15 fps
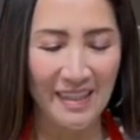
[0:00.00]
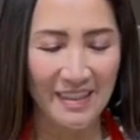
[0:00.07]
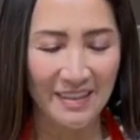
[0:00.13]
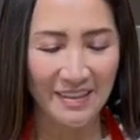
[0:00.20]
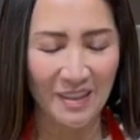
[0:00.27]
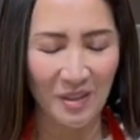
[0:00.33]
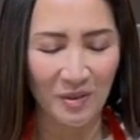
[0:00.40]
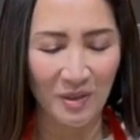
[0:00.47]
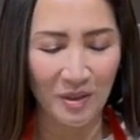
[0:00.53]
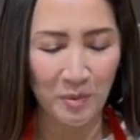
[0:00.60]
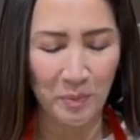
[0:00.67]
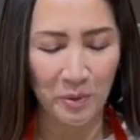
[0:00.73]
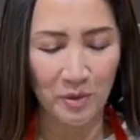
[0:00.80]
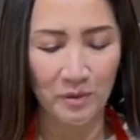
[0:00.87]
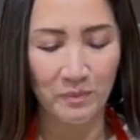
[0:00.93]
So let's
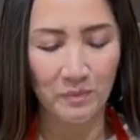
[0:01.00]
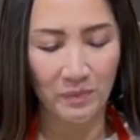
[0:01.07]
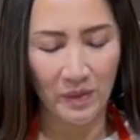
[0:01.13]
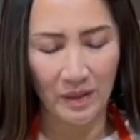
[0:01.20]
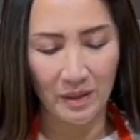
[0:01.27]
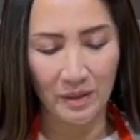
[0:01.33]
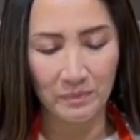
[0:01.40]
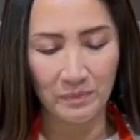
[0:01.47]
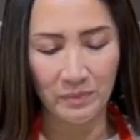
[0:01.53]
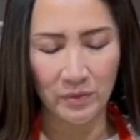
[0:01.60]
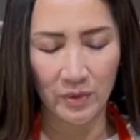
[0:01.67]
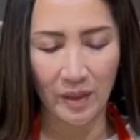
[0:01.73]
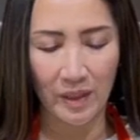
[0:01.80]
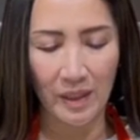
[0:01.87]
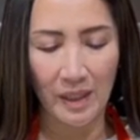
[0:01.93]
put,
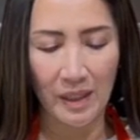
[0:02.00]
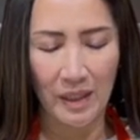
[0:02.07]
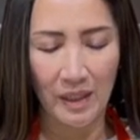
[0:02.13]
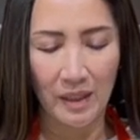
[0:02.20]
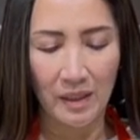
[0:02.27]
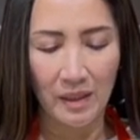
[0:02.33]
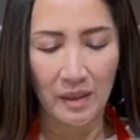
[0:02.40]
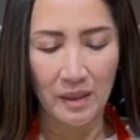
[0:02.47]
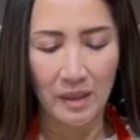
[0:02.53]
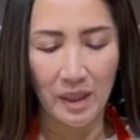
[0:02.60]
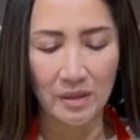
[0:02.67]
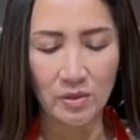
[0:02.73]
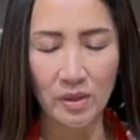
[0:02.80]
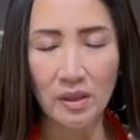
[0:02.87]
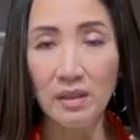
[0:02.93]

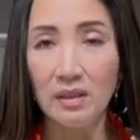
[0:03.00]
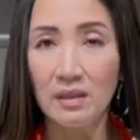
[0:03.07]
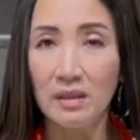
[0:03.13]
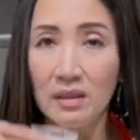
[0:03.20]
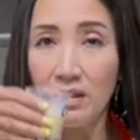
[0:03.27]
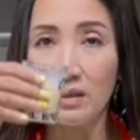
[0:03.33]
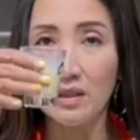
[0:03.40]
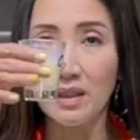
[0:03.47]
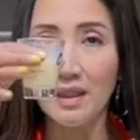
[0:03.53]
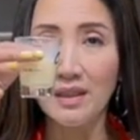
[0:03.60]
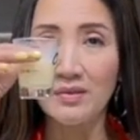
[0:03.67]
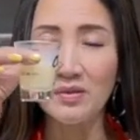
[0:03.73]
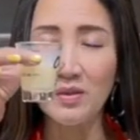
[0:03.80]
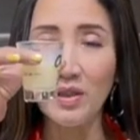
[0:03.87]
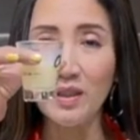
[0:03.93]
actually, look, it's
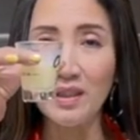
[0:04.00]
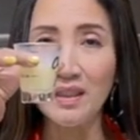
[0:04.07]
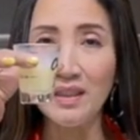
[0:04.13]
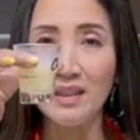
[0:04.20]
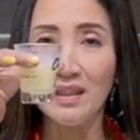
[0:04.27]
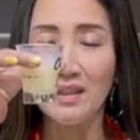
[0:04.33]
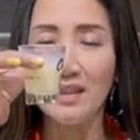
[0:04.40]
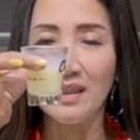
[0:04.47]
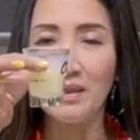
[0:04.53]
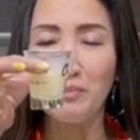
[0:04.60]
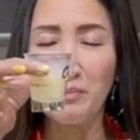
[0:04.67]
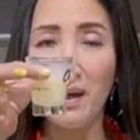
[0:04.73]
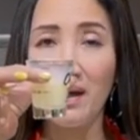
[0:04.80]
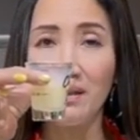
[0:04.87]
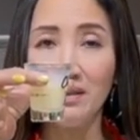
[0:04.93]
30
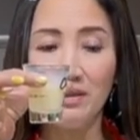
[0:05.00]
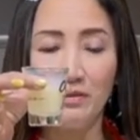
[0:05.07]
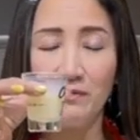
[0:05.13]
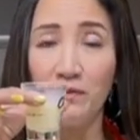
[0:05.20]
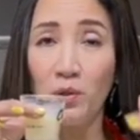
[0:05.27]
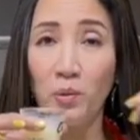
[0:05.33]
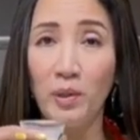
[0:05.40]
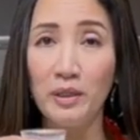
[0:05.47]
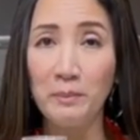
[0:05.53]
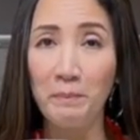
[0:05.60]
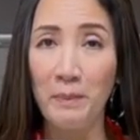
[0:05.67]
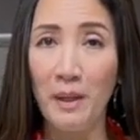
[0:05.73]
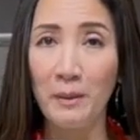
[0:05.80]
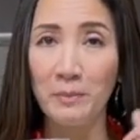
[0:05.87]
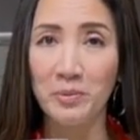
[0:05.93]
ml for 1
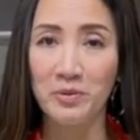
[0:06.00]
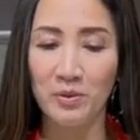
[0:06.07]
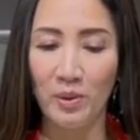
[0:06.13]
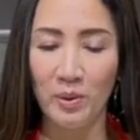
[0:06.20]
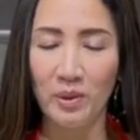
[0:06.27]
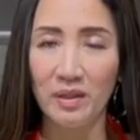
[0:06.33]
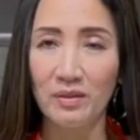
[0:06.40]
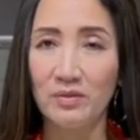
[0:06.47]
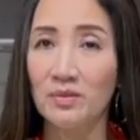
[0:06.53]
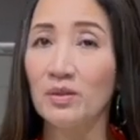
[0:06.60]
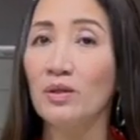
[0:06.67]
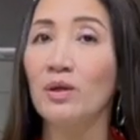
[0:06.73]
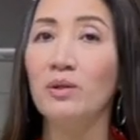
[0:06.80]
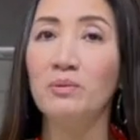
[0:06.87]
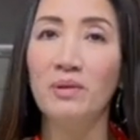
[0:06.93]
pump. So it is
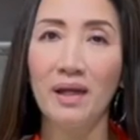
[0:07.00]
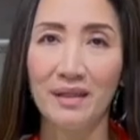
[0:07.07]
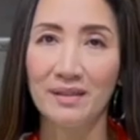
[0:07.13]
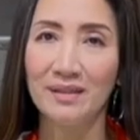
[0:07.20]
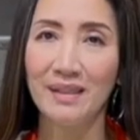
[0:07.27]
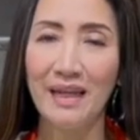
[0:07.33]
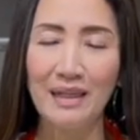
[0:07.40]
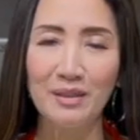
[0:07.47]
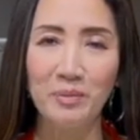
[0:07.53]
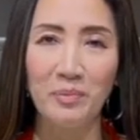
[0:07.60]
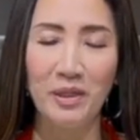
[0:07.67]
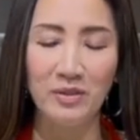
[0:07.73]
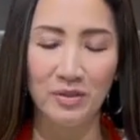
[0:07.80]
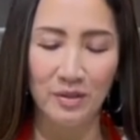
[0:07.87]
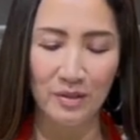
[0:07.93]
correct. The
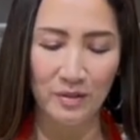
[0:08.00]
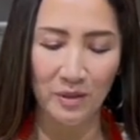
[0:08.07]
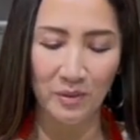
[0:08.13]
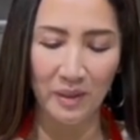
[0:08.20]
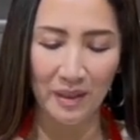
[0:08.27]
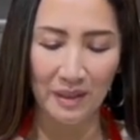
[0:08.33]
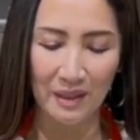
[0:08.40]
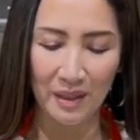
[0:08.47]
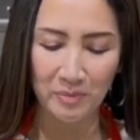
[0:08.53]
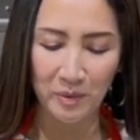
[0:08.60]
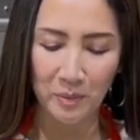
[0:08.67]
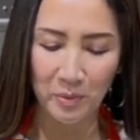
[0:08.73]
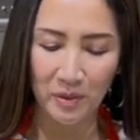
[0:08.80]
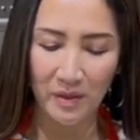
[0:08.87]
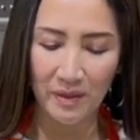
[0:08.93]
calibration is correct. Let me
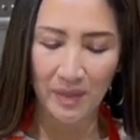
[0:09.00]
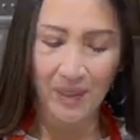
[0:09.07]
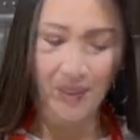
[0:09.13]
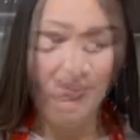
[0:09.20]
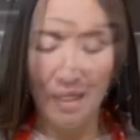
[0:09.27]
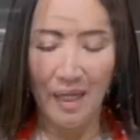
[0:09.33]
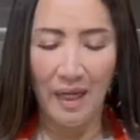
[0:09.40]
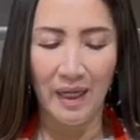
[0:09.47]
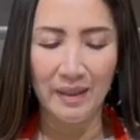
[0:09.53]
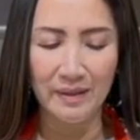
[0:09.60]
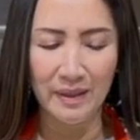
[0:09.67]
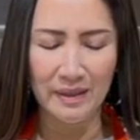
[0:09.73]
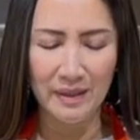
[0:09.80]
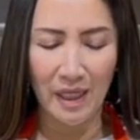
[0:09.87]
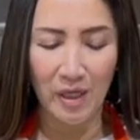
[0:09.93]
put it there. And
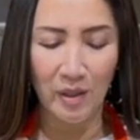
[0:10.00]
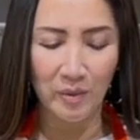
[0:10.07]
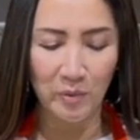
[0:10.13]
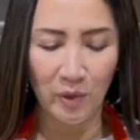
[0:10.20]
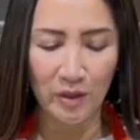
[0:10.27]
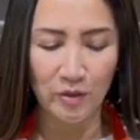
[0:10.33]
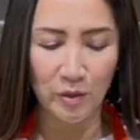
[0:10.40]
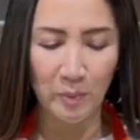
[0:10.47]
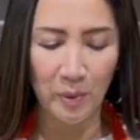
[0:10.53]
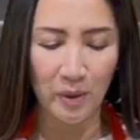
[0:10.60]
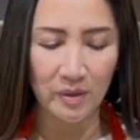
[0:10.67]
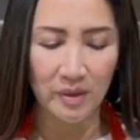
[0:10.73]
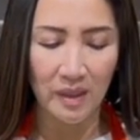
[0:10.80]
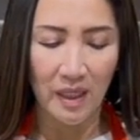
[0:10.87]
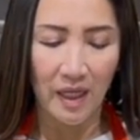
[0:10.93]
then now I'm going to
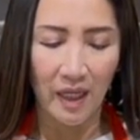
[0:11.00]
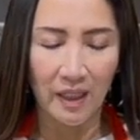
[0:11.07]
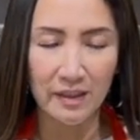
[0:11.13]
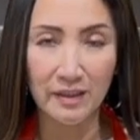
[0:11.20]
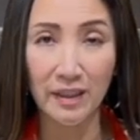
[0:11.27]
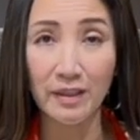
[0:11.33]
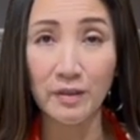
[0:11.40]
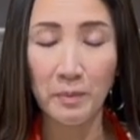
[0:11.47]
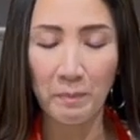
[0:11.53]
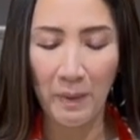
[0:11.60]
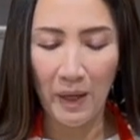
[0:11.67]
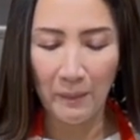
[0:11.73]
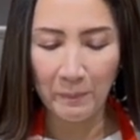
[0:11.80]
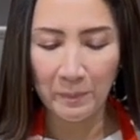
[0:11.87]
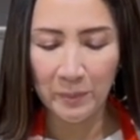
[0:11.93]
put another
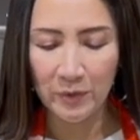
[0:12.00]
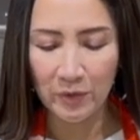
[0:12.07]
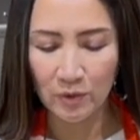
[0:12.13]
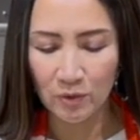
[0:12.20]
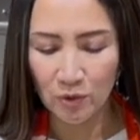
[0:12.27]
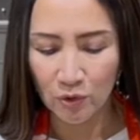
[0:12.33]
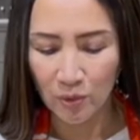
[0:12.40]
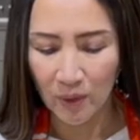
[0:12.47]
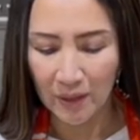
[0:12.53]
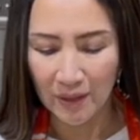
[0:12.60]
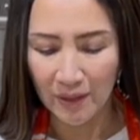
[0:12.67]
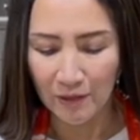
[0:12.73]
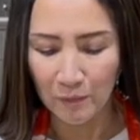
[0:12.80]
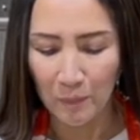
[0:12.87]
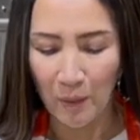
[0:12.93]
pump, so
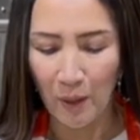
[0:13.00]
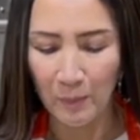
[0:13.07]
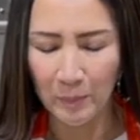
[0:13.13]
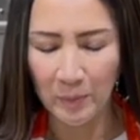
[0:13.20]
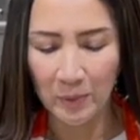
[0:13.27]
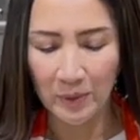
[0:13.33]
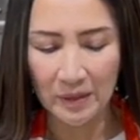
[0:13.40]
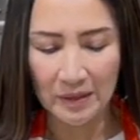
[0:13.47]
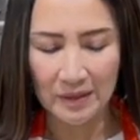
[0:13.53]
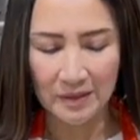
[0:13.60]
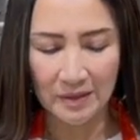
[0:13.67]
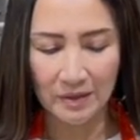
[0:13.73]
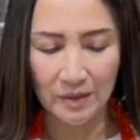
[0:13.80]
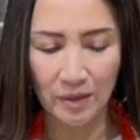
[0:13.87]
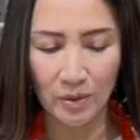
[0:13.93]
2.5 pump.
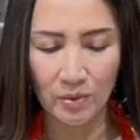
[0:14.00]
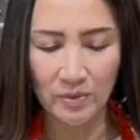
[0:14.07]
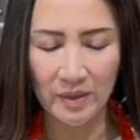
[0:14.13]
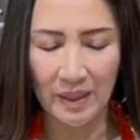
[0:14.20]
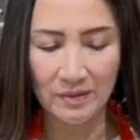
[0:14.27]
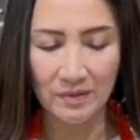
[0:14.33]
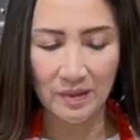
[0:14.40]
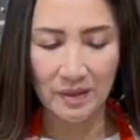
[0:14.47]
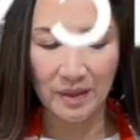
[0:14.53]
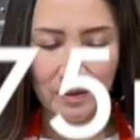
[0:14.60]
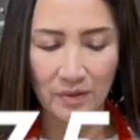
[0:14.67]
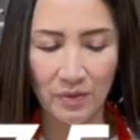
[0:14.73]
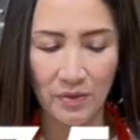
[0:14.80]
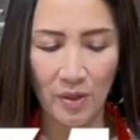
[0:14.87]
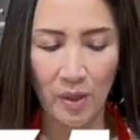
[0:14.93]
So that's another
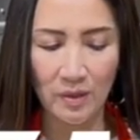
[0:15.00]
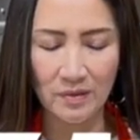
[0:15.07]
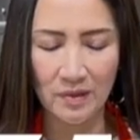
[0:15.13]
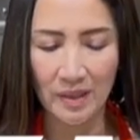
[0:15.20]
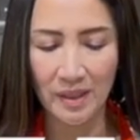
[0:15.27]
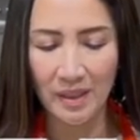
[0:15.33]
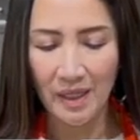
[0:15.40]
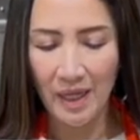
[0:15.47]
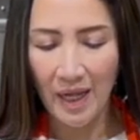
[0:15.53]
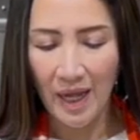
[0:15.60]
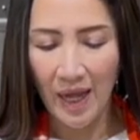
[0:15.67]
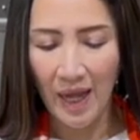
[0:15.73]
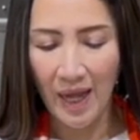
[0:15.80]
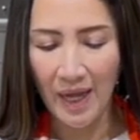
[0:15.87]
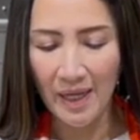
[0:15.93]
30
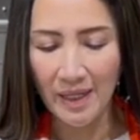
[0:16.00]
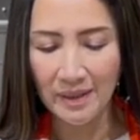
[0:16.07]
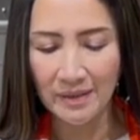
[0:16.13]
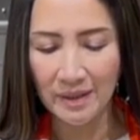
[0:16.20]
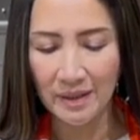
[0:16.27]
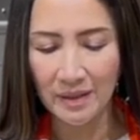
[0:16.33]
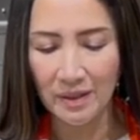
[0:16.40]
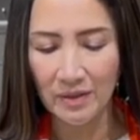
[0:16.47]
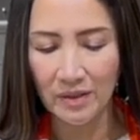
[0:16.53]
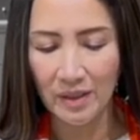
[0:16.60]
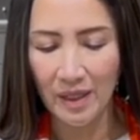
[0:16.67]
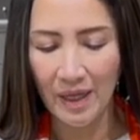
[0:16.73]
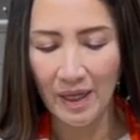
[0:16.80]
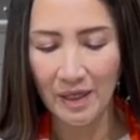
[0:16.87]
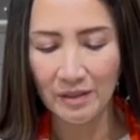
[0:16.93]
and another
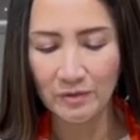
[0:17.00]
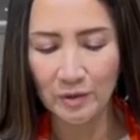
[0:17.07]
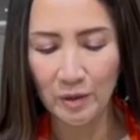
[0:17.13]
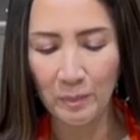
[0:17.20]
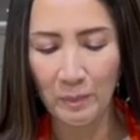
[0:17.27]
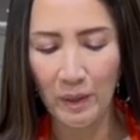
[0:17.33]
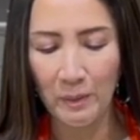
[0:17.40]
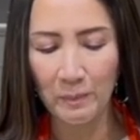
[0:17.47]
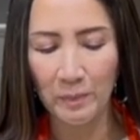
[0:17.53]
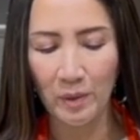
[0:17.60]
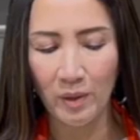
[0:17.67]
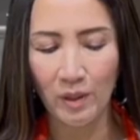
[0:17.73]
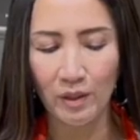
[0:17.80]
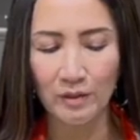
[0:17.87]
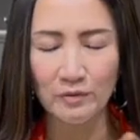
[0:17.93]
half a pump
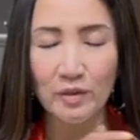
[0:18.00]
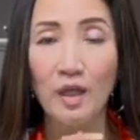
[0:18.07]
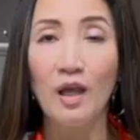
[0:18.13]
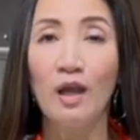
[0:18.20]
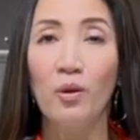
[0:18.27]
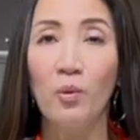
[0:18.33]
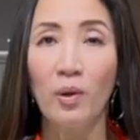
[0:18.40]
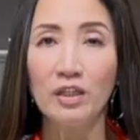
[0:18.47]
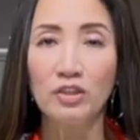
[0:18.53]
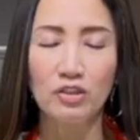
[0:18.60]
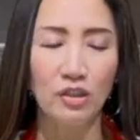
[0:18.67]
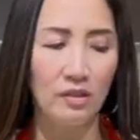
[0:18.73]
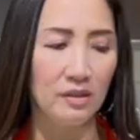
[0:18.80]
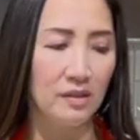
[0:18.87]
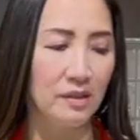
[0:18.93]
of white
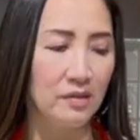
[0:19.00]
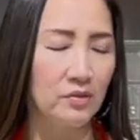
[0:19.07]
chocolate.